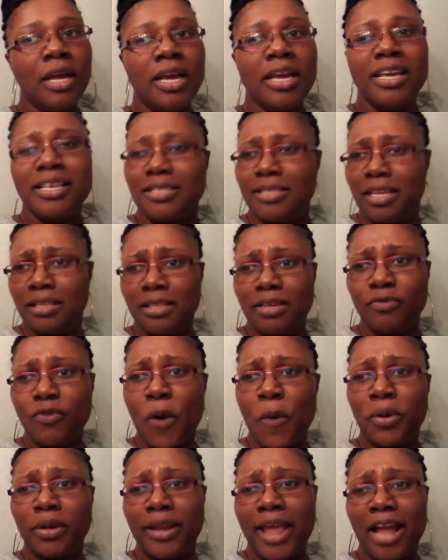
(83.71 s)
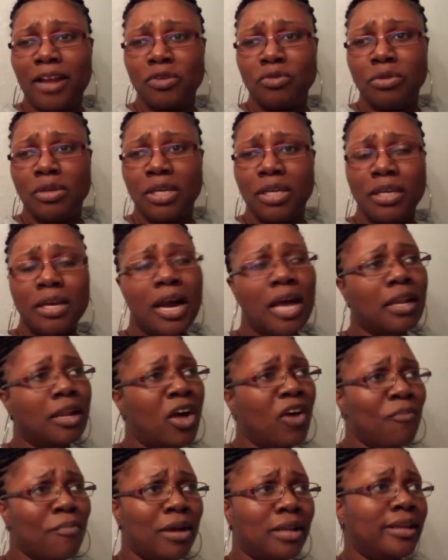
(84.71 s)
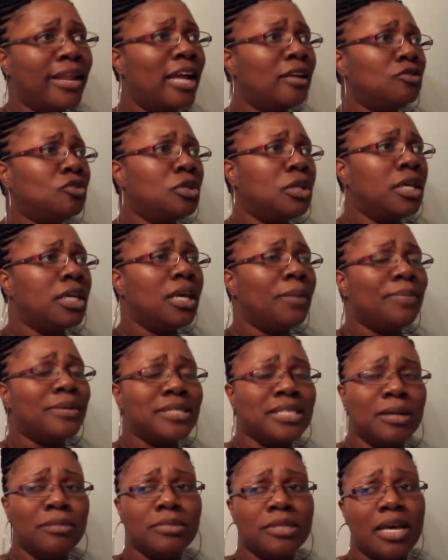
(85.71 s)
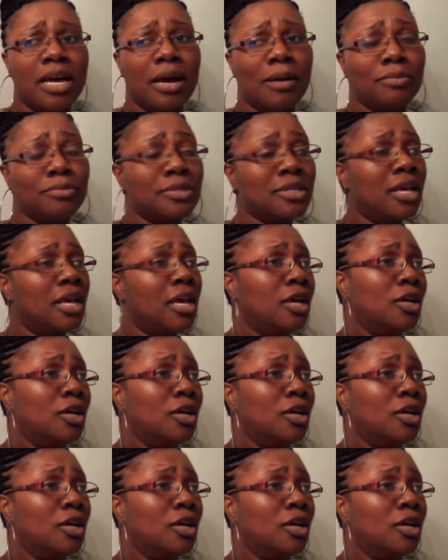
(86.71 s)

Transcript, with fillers: There's nothing wrong with natural hair. I love my natural hair, but sometimes